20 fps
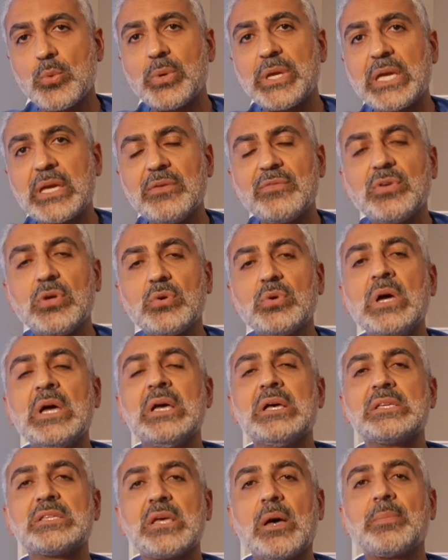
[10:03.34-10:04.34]
we give you
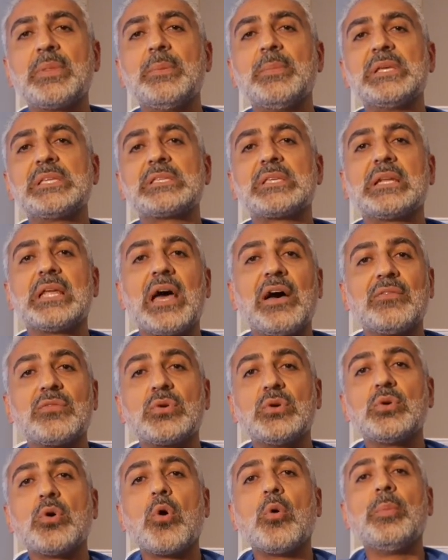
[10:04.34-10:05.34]
supplements that
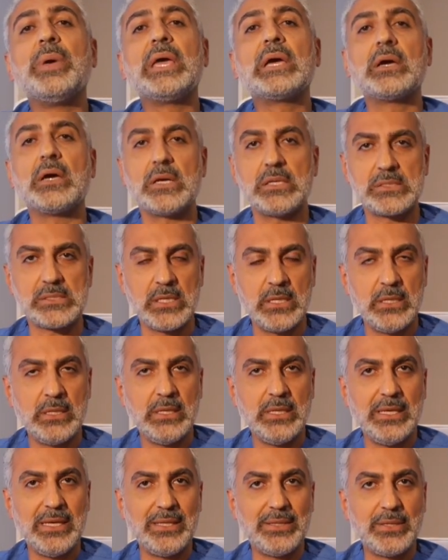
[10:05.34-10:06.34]
have good omegas
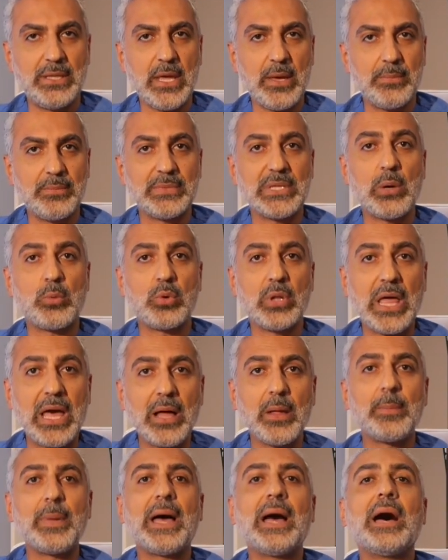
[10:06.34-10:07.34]
in them that will
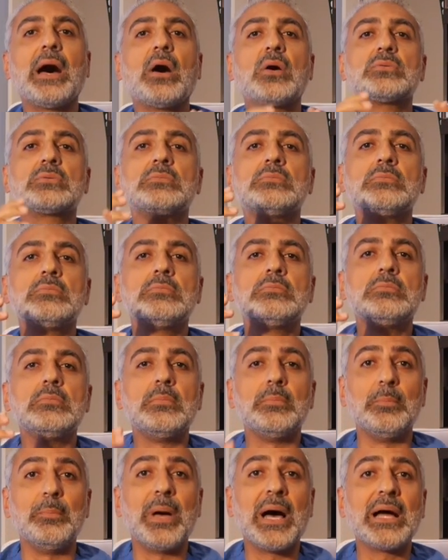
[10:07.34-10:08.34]
help out
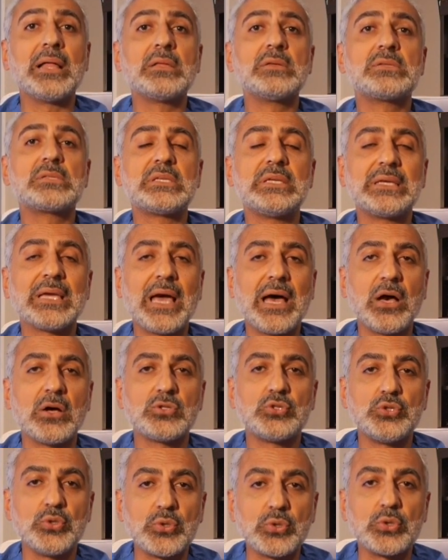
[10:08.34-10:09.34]
balancing
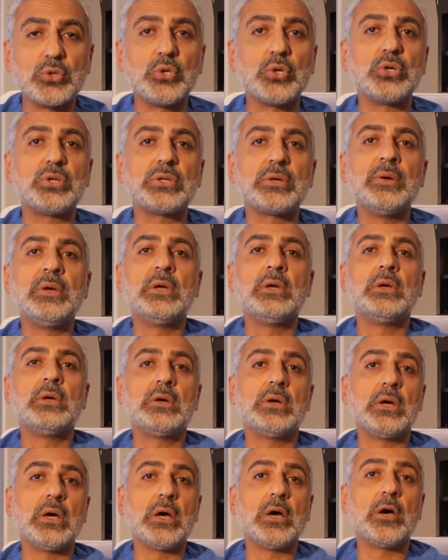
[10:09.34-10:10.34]
out your good
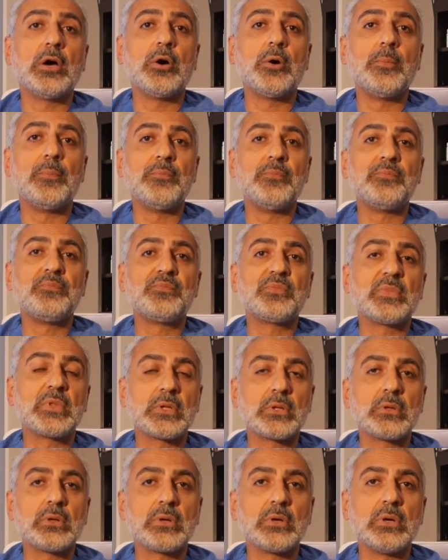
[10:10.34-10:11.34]

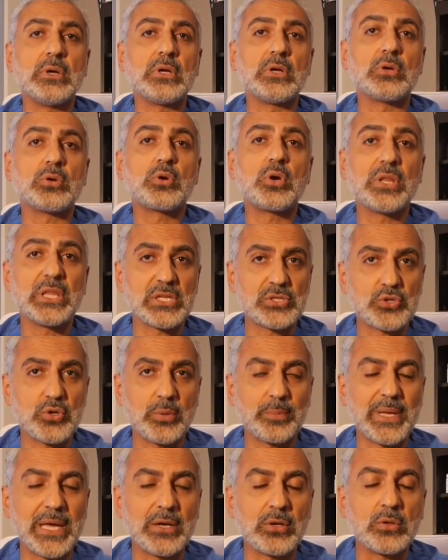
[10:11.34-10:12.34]

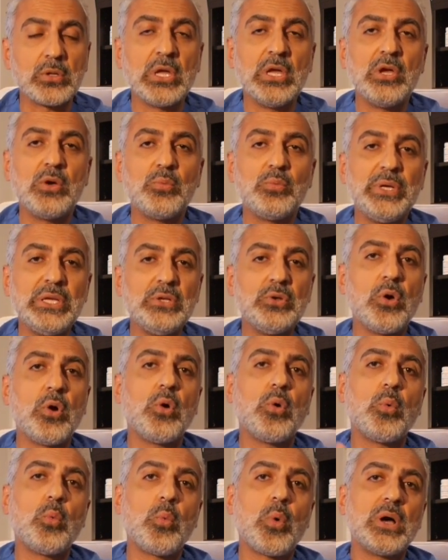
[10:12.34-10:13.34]
cholesterol panel. We
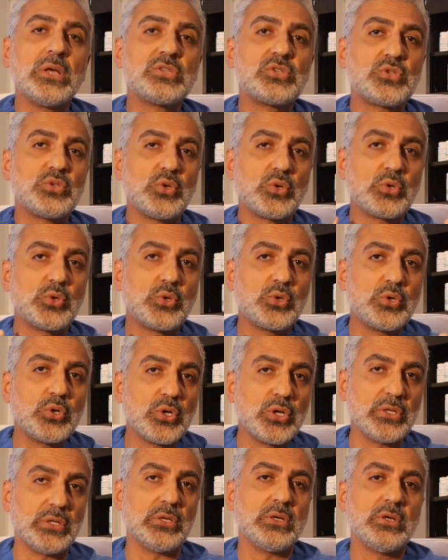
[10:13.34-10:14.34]
know once your
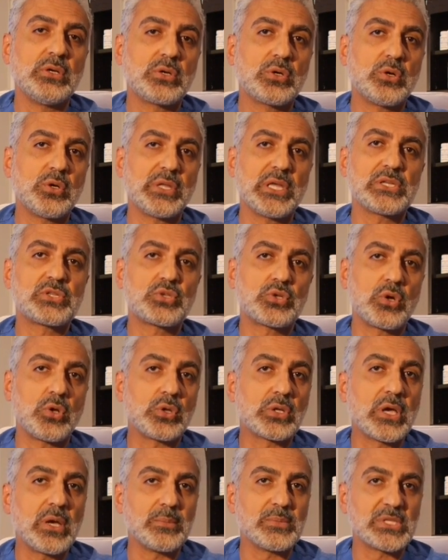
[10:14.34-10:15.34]
good
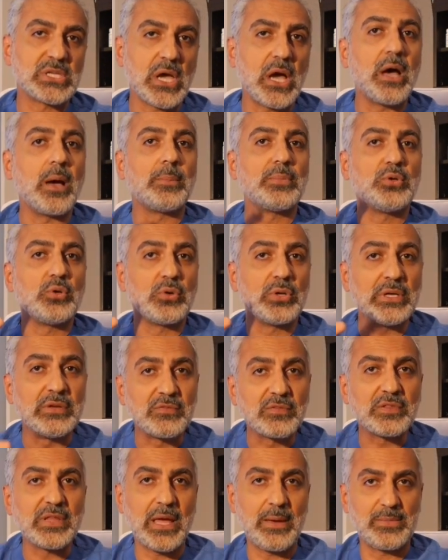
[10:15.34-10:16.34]
cholesterol comes up, your
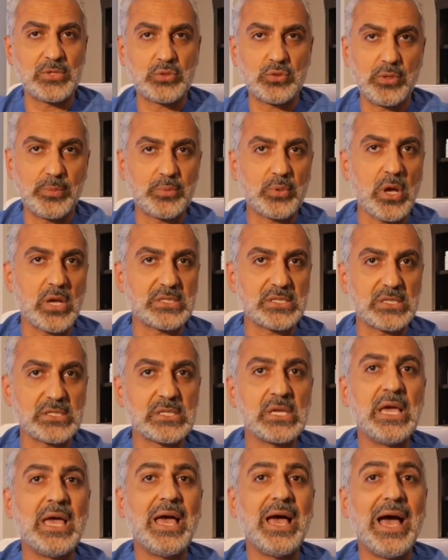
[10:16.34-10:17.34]
inflammatory
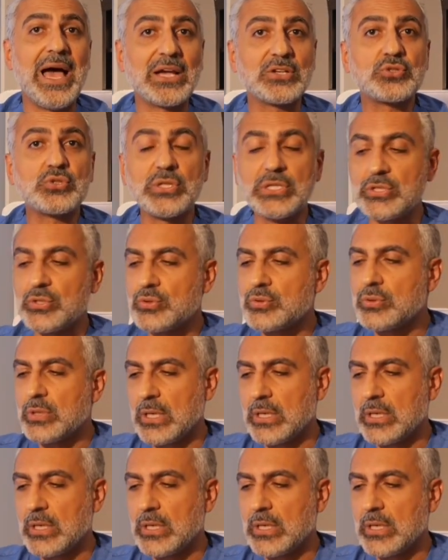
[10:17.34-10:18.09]
process actually